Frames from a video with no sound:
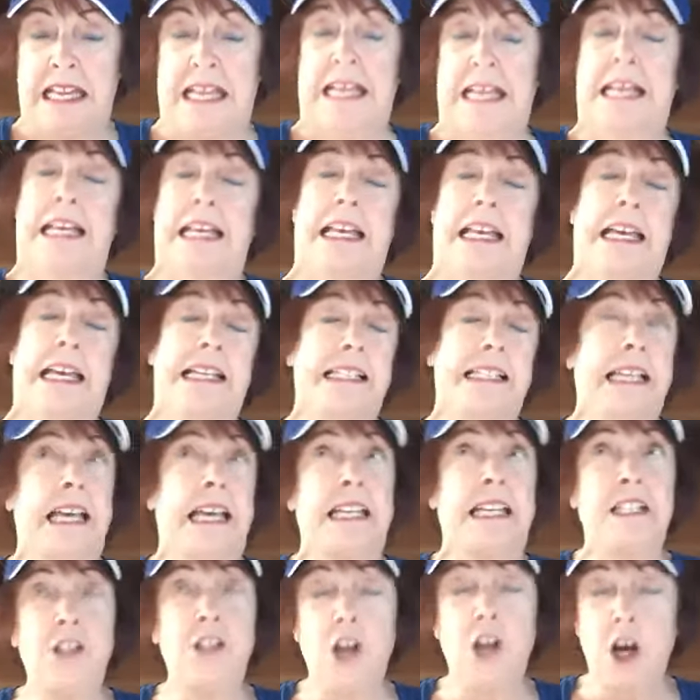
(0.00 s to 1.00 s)
because I
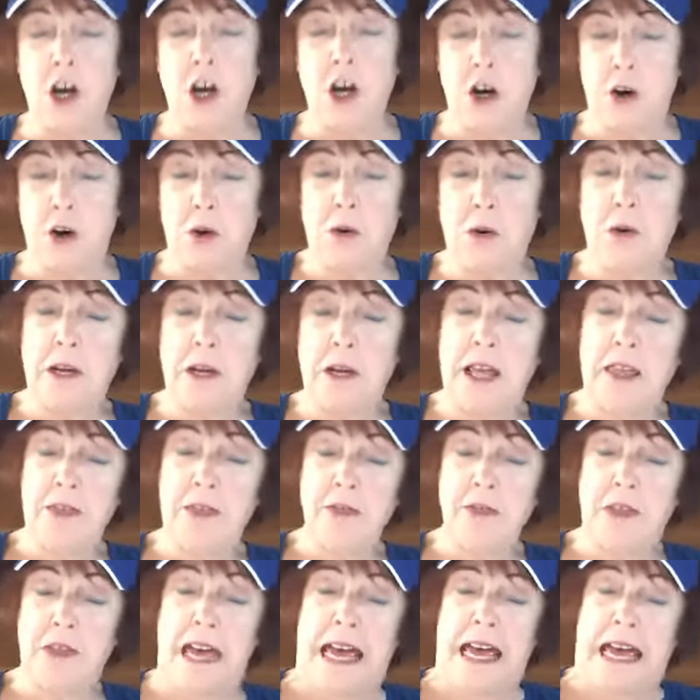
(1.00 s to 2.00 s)
know
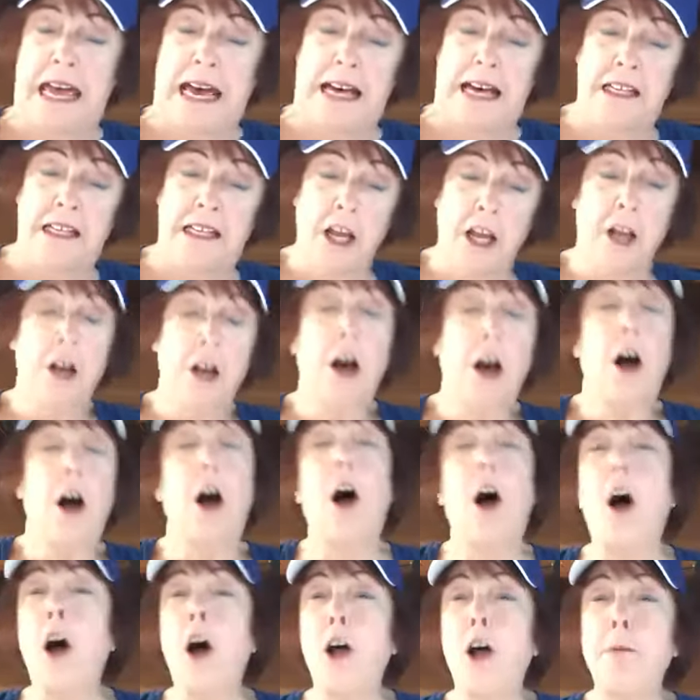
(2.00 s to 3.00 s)
that
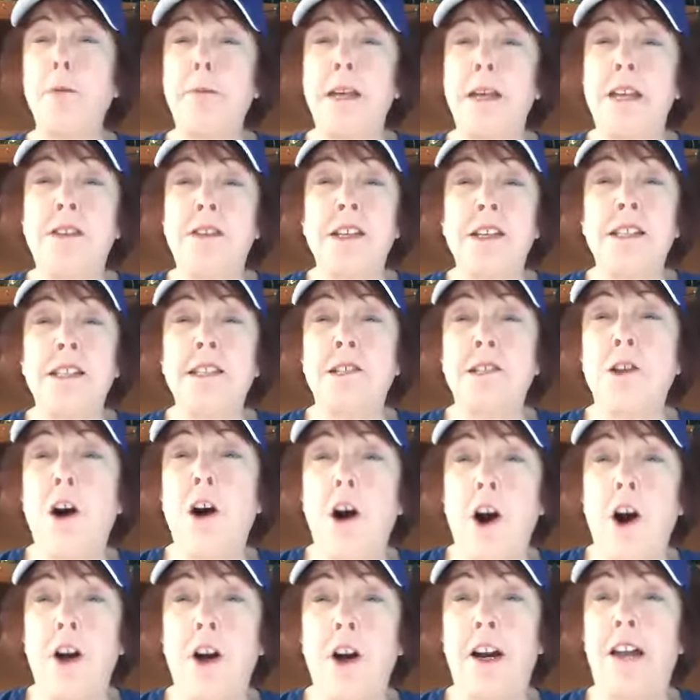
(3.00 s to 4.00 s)
I'll be the
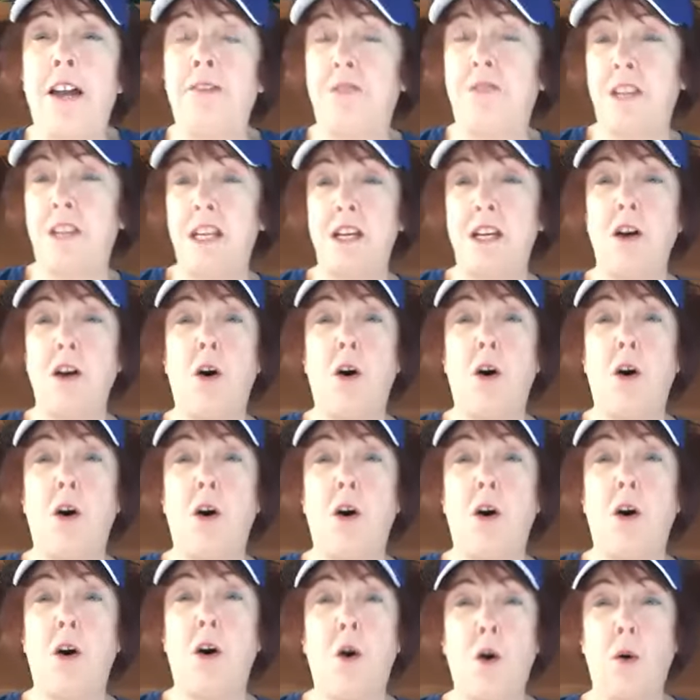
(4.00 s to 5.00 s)
star at the
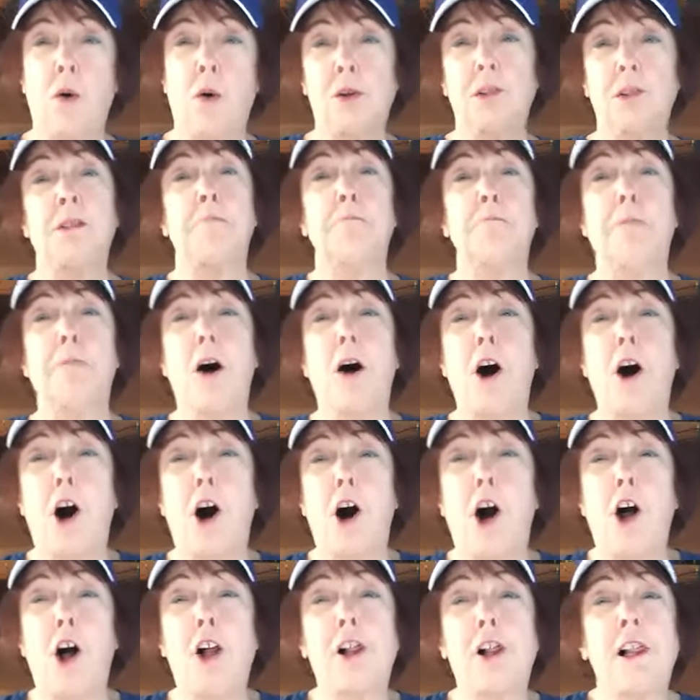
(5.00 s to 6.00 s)
old
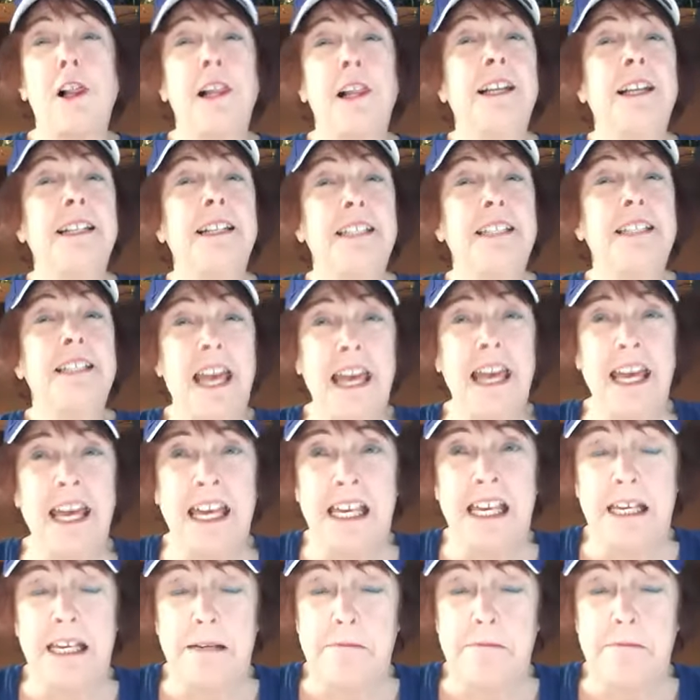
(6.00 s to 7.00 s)
ball
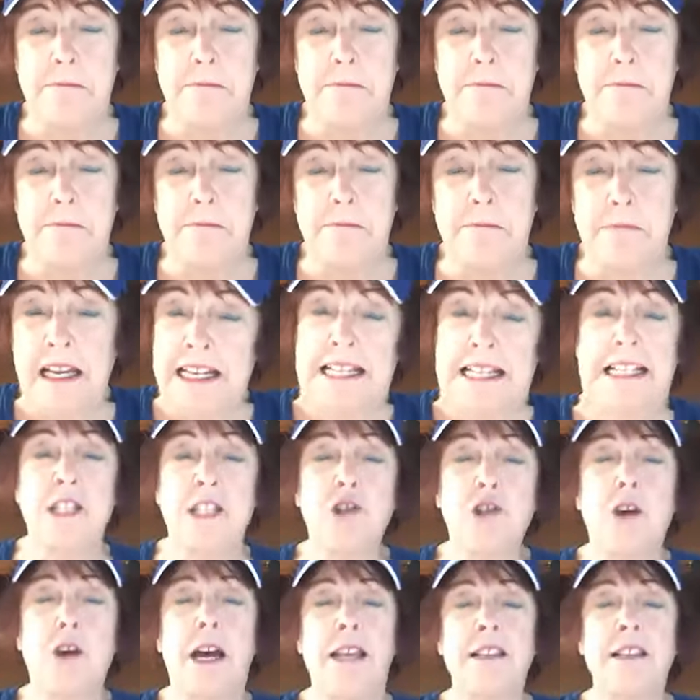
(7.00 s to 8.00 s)
game.
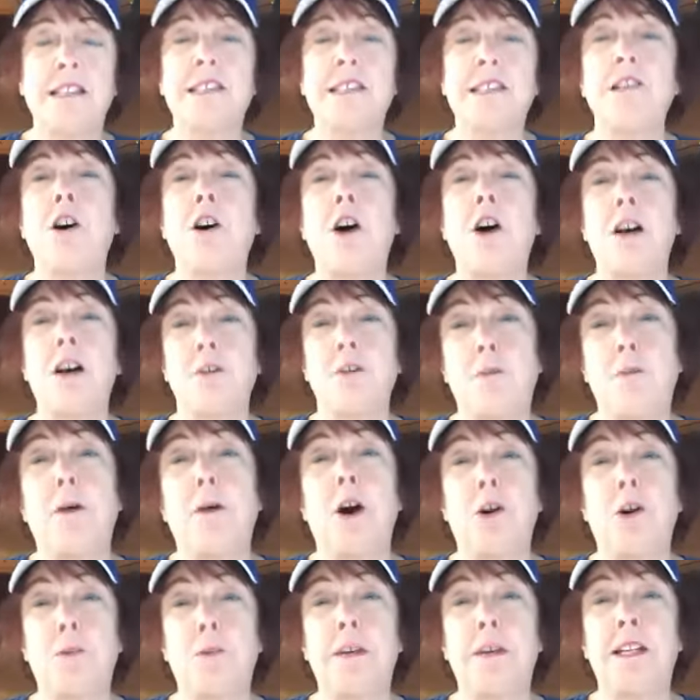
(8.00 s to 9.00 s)
Let's try this song, a
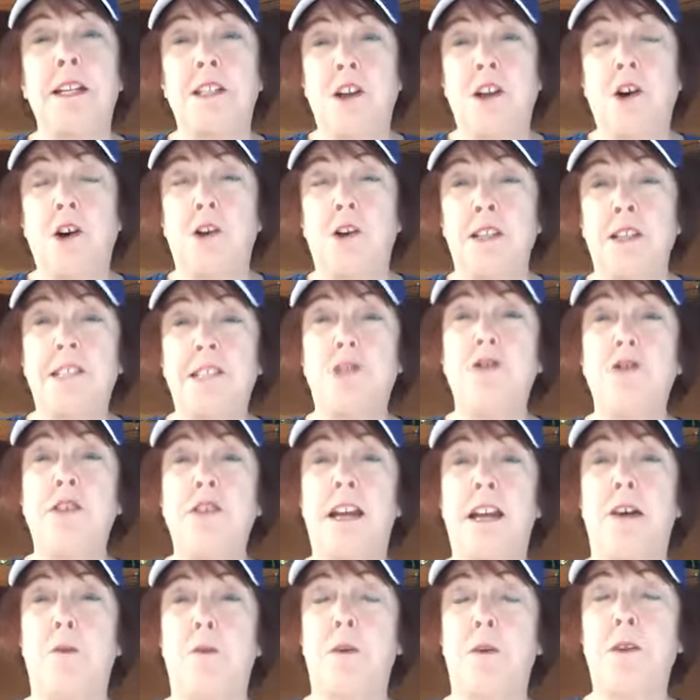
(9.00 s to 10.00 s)
part we know. Let's do
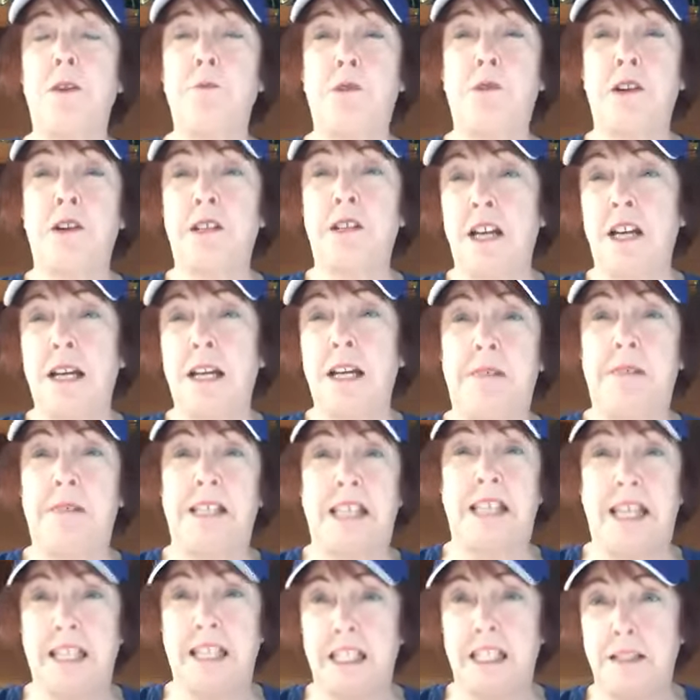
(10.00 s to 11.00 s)
that one more time
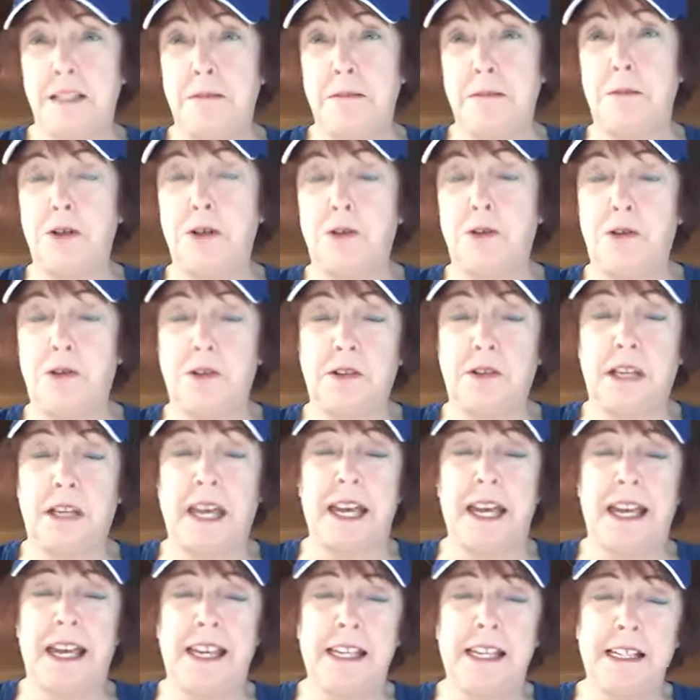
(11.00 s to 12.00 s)
and get in the mood,
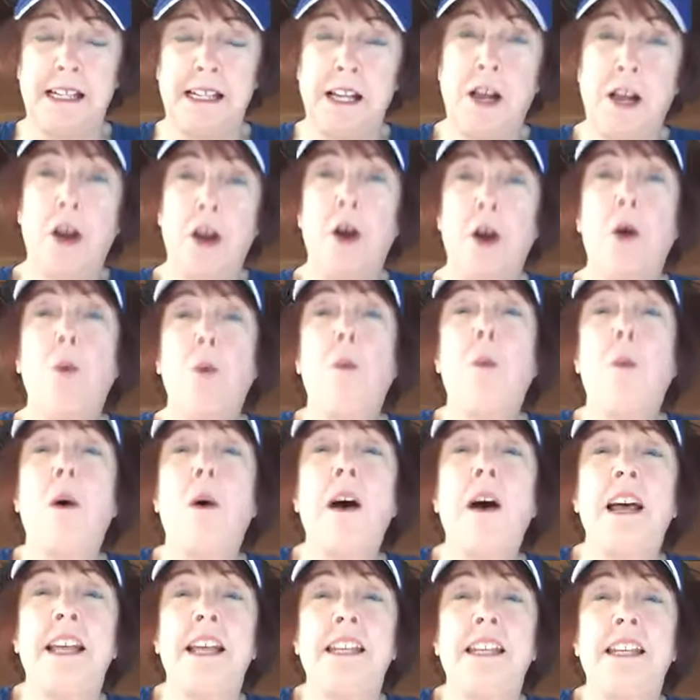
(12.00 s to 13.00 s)
okay?
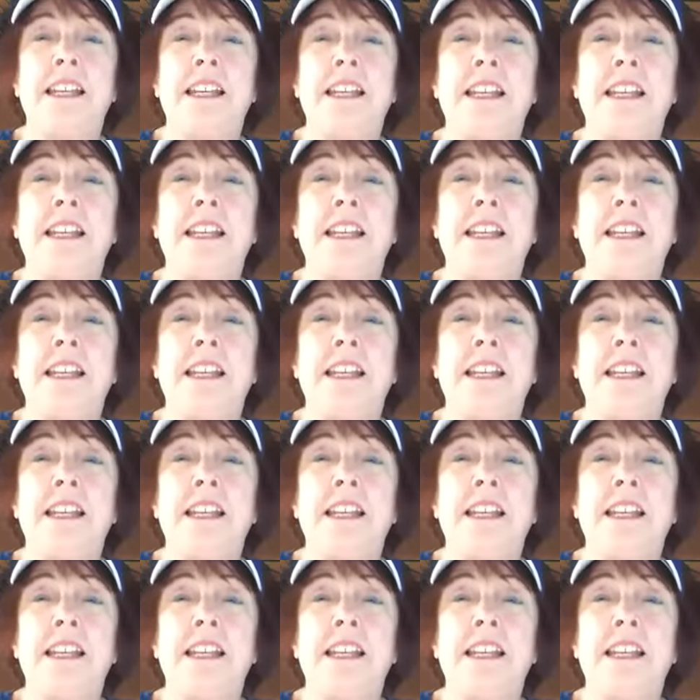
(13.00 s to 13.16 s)
One,